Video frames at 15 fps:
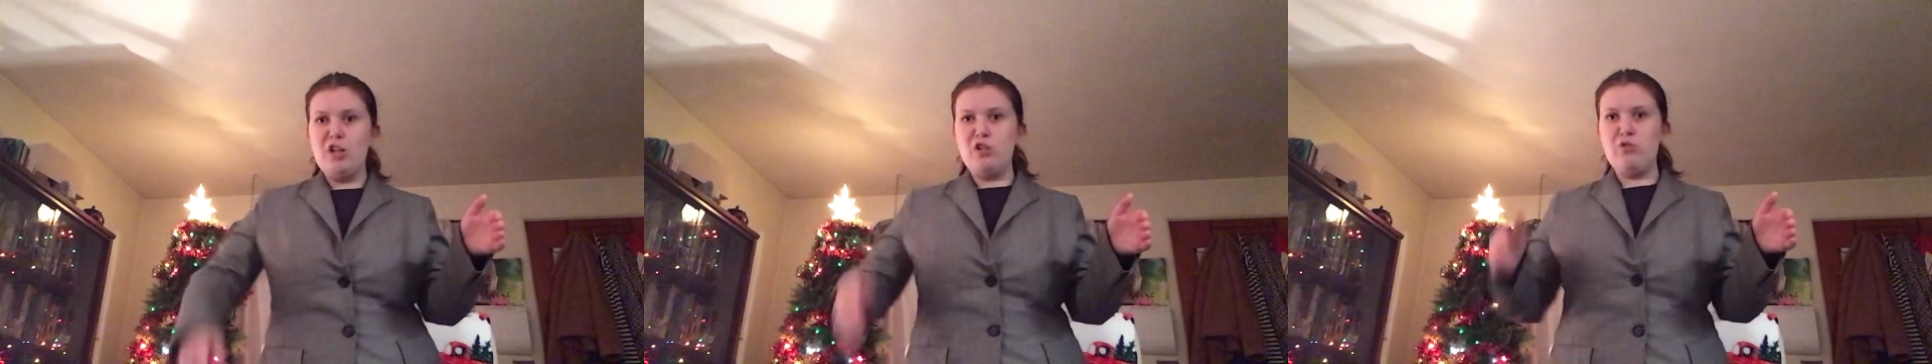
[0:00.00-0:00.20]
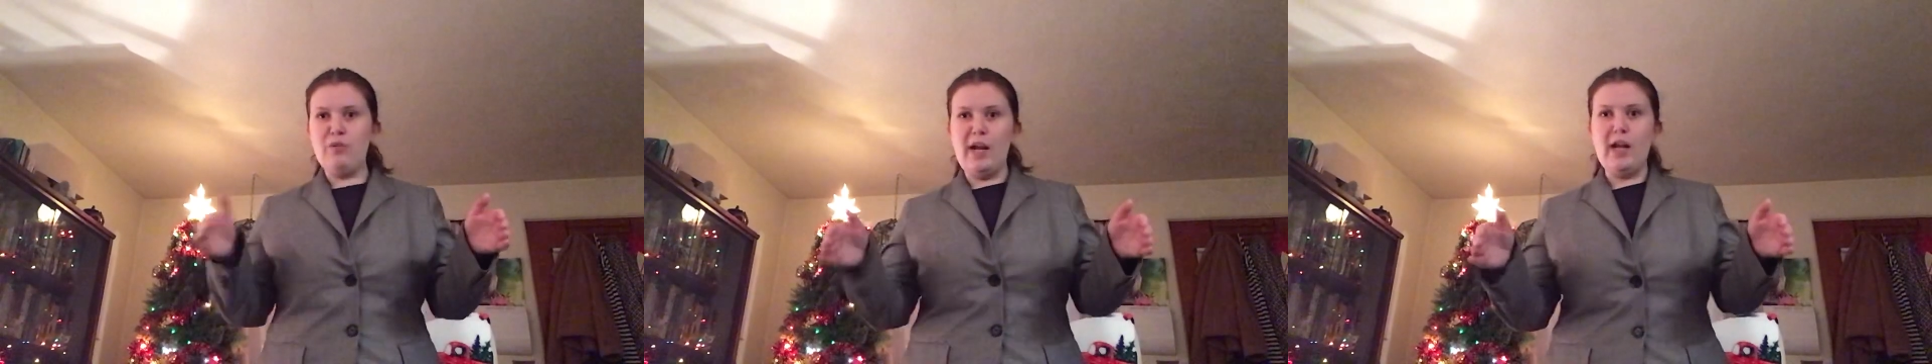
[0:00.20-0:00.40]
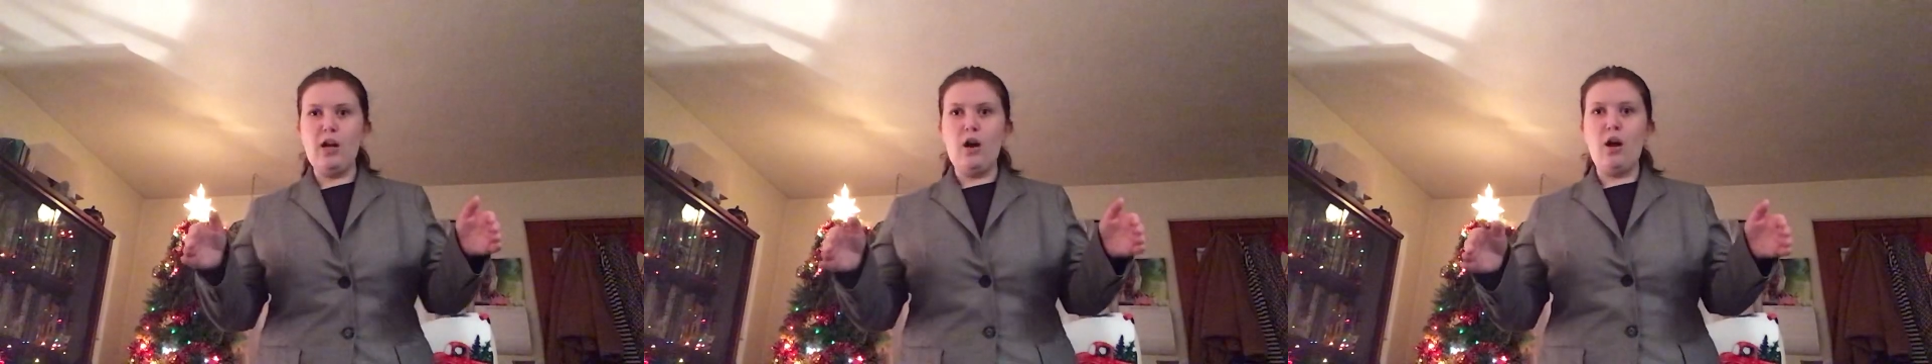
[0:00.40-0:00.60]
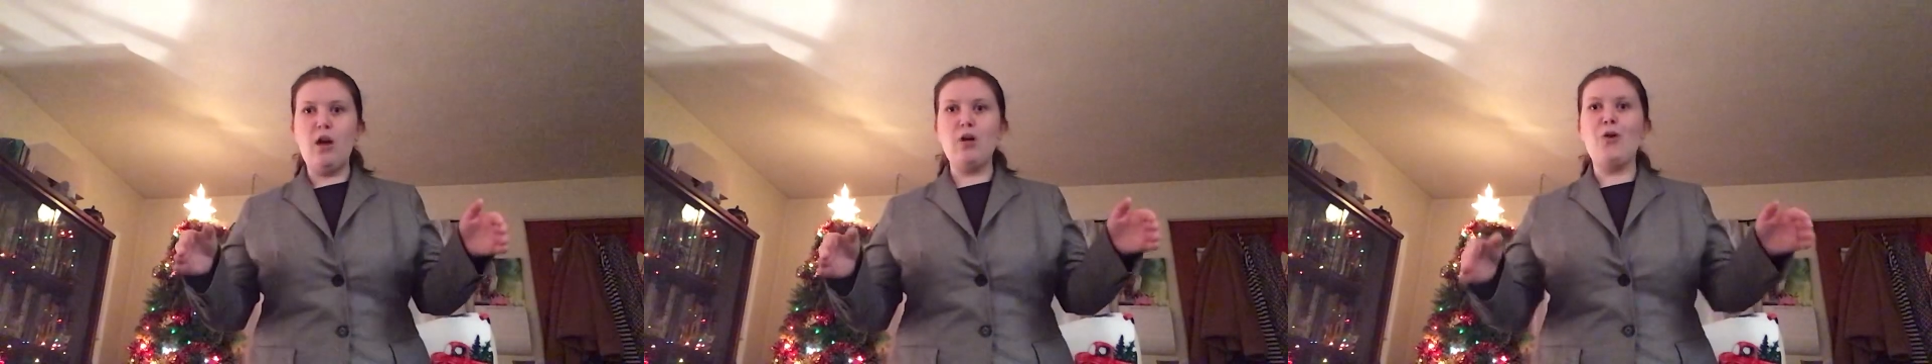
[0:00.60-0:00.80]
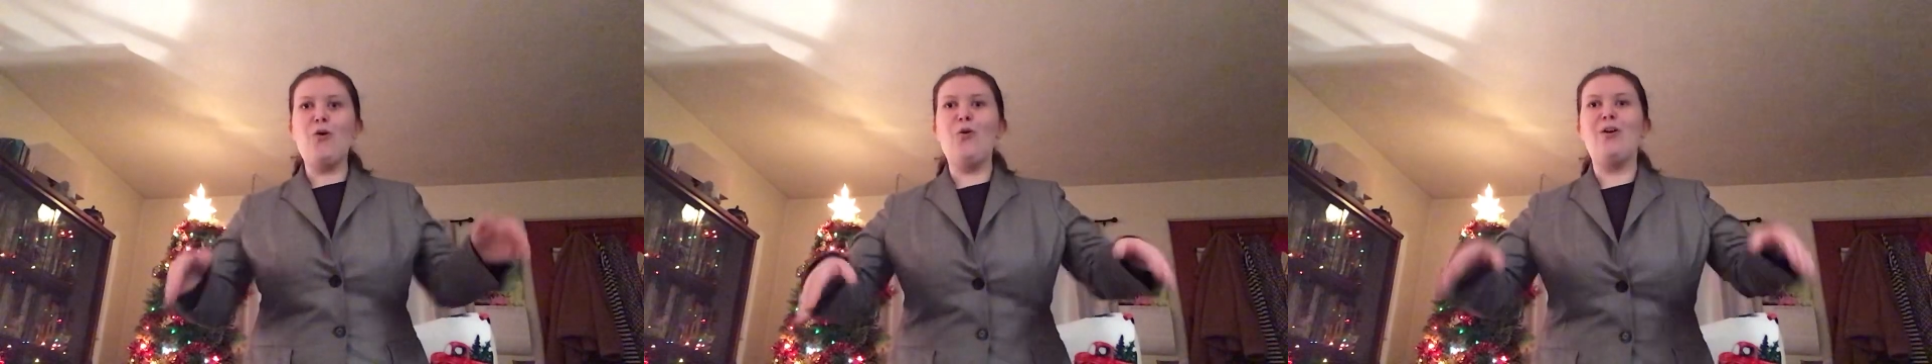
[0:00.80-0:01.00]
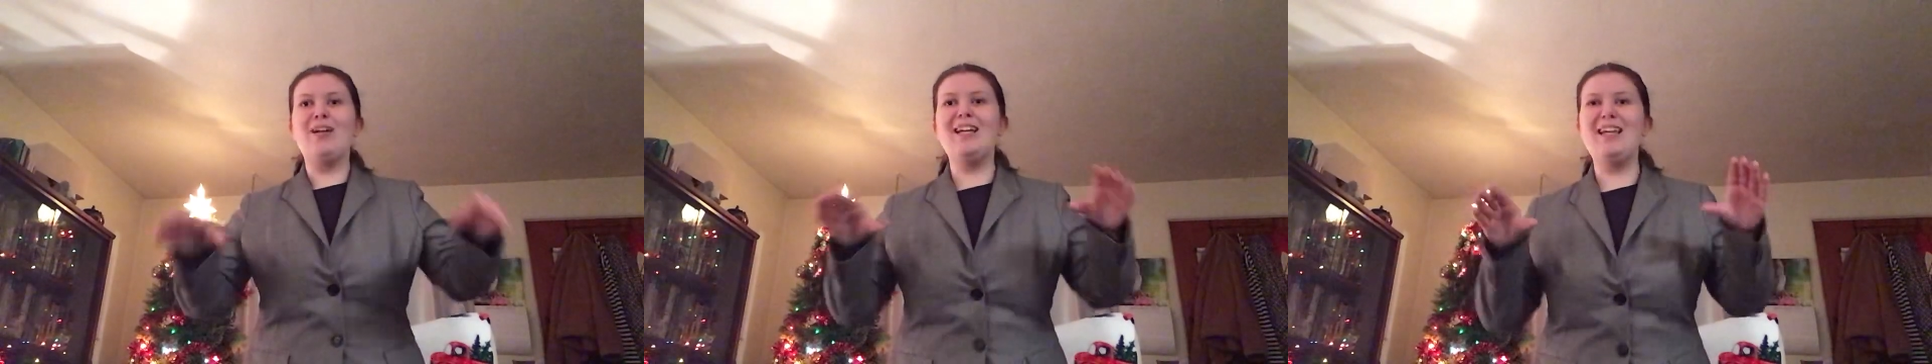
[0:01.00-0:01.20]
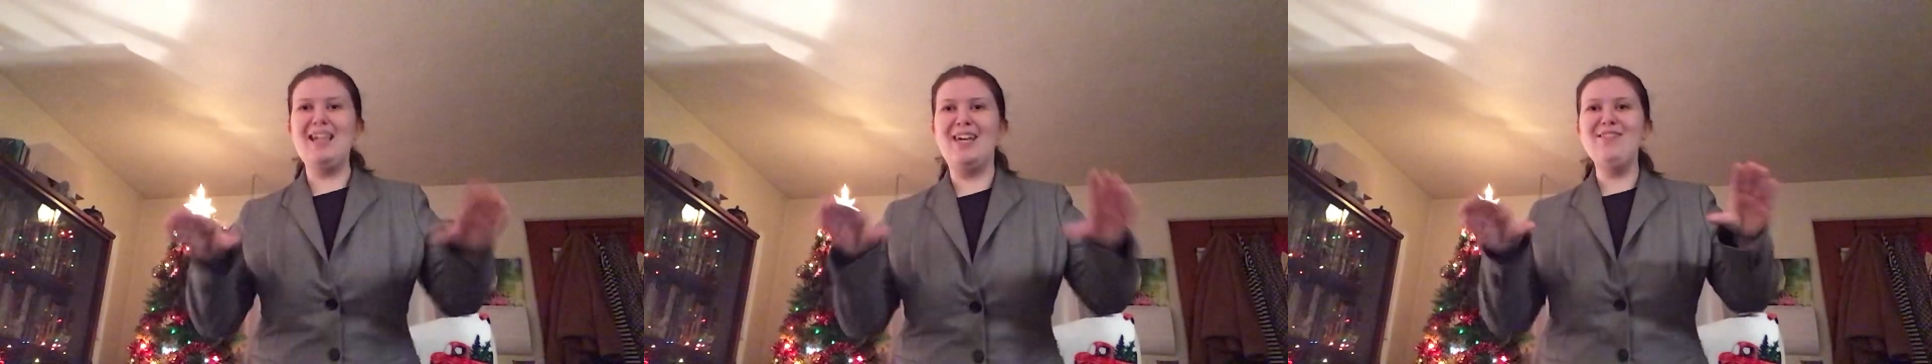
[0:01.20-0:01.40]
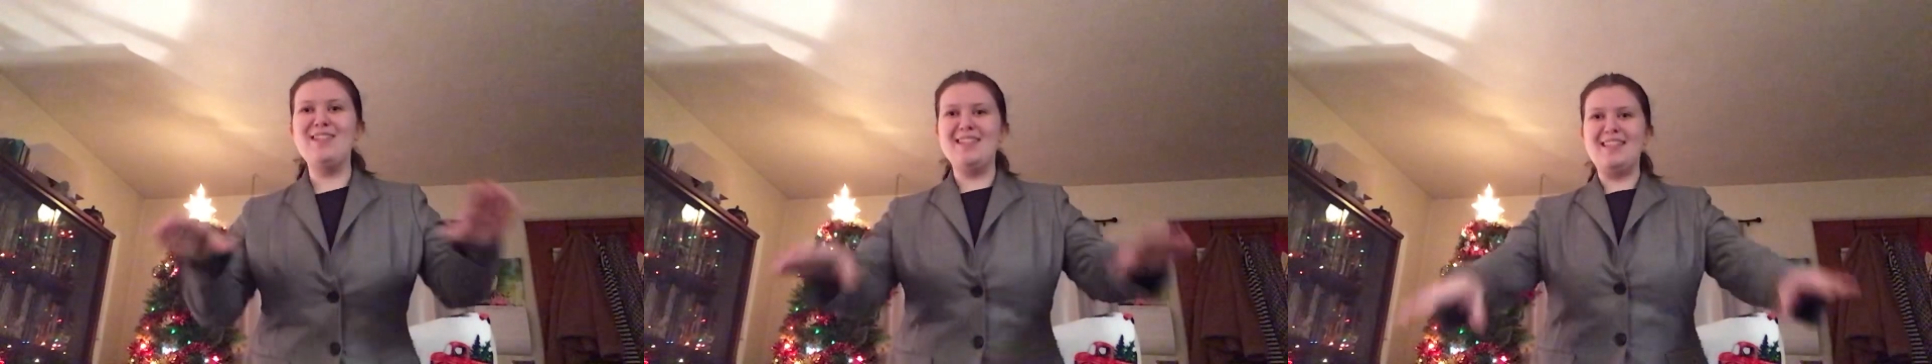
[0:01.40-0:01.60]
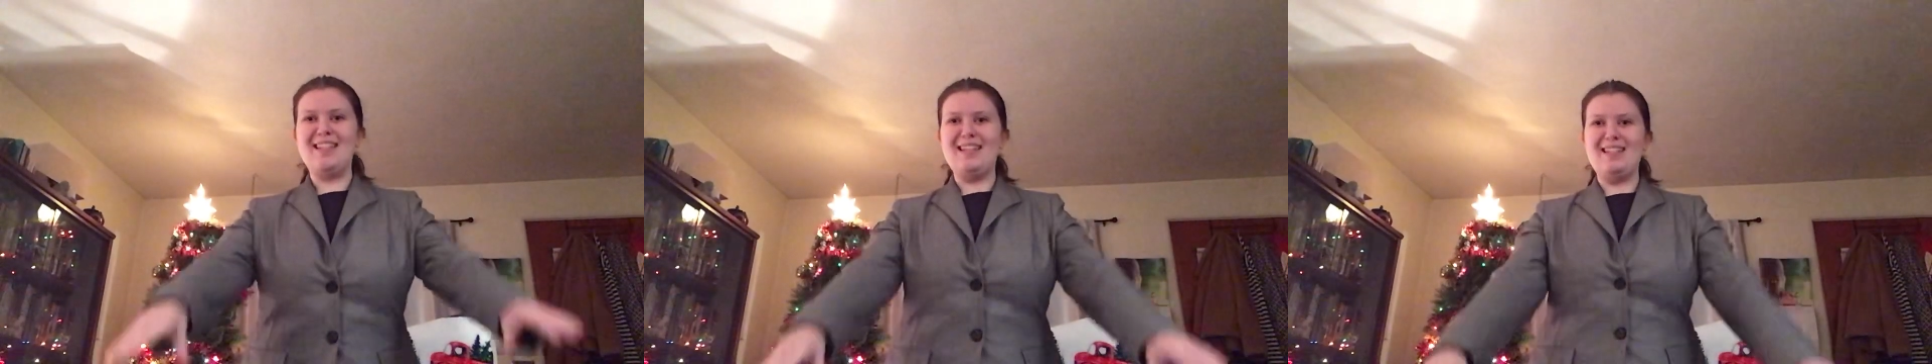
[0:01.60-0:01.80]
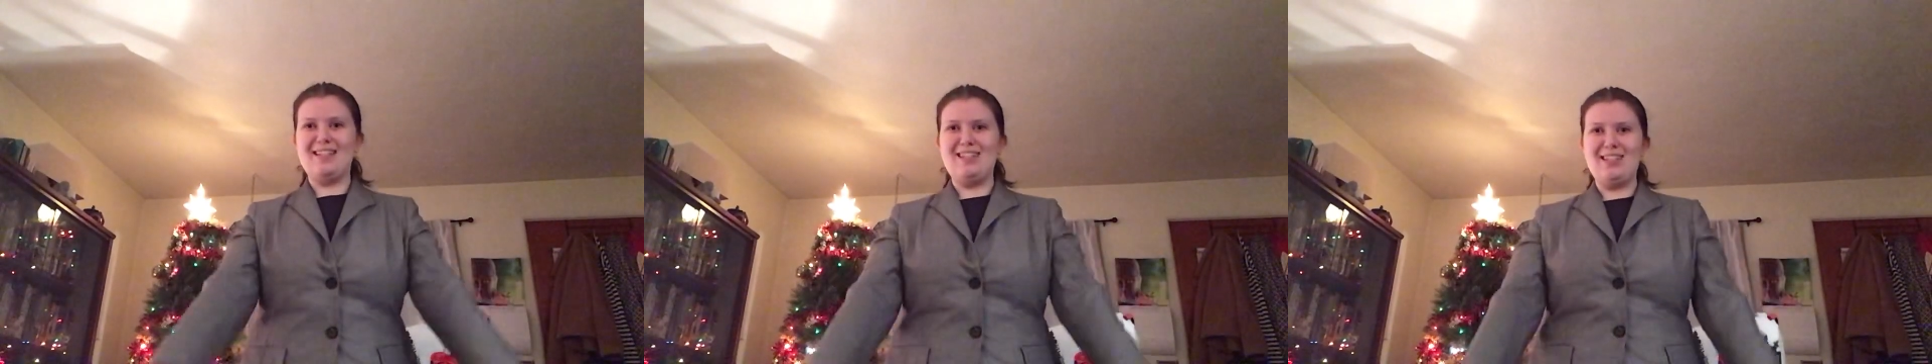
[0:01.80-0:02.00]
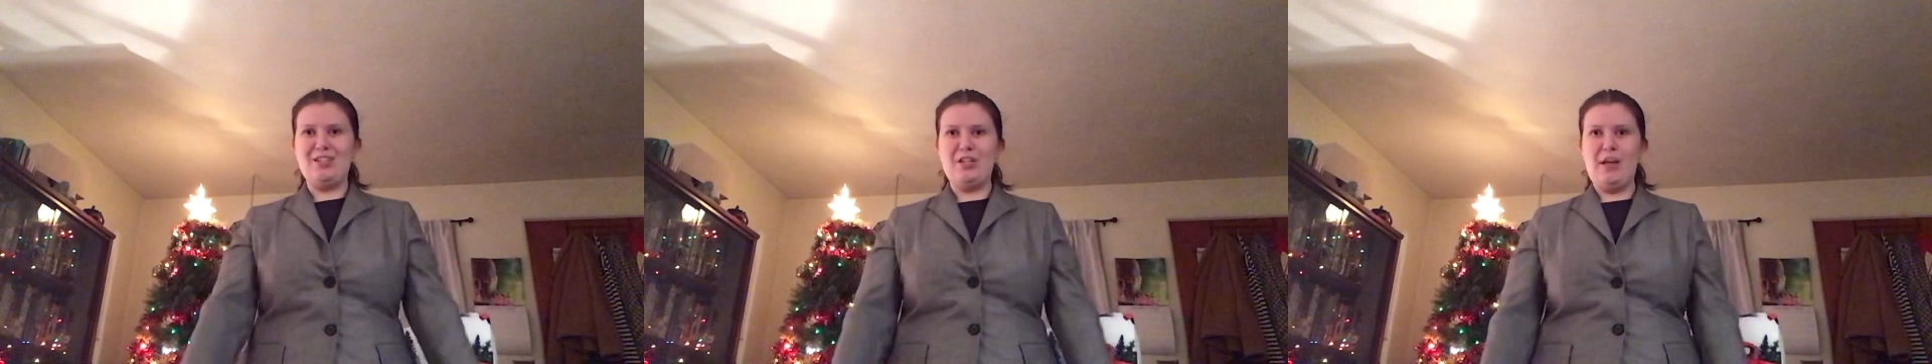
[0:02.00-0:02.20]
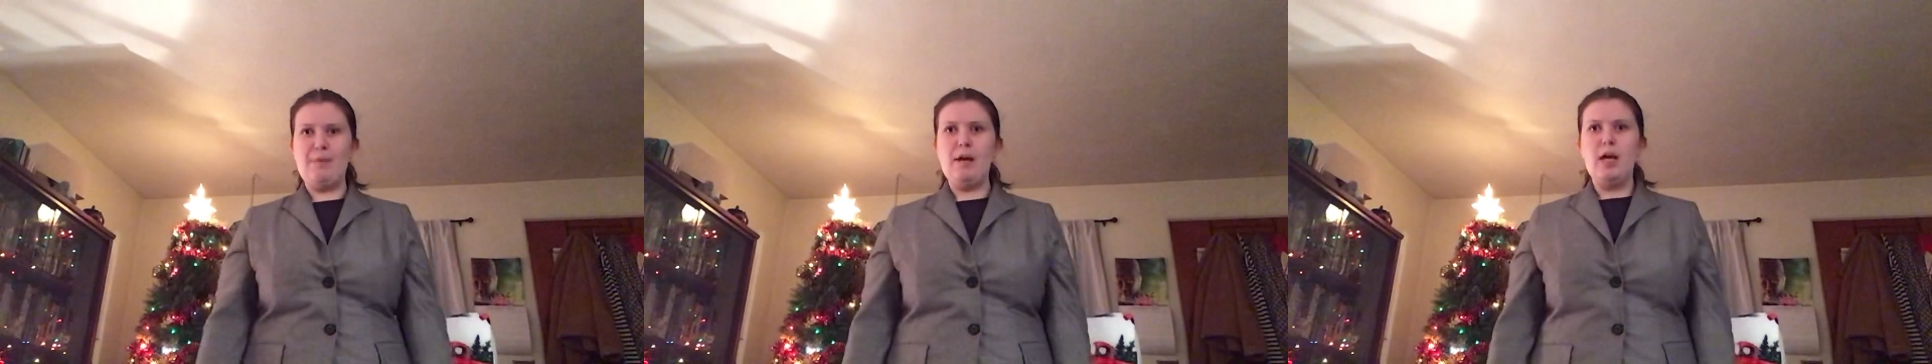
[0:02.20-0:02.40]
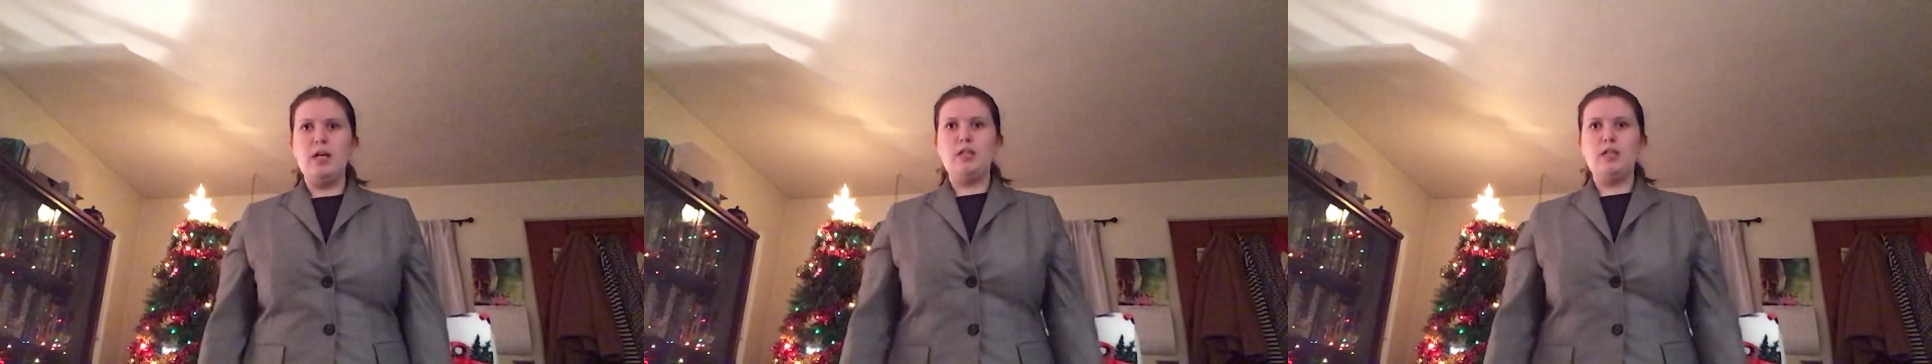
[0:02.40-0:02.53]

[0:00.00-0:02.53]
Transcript: green card, or even citizenship